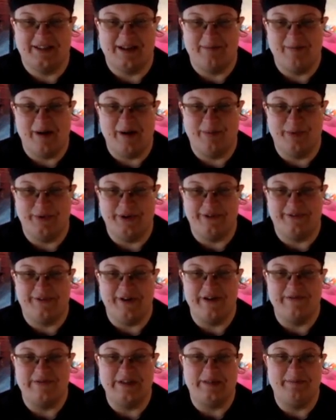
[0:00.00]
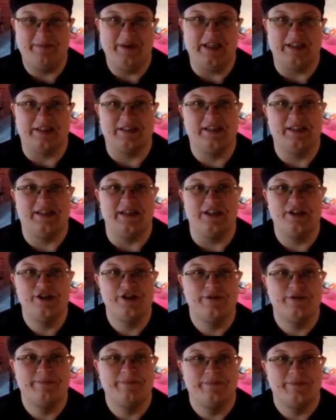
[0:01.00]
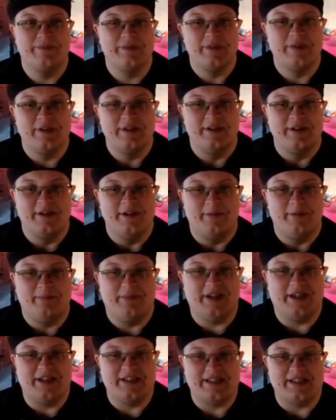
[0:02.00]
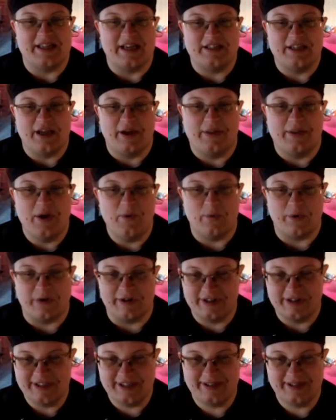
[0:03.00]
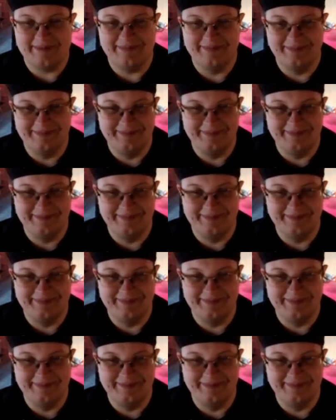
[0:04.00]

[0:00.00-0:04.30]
my boyfriend was being Stitch, because that's how that works.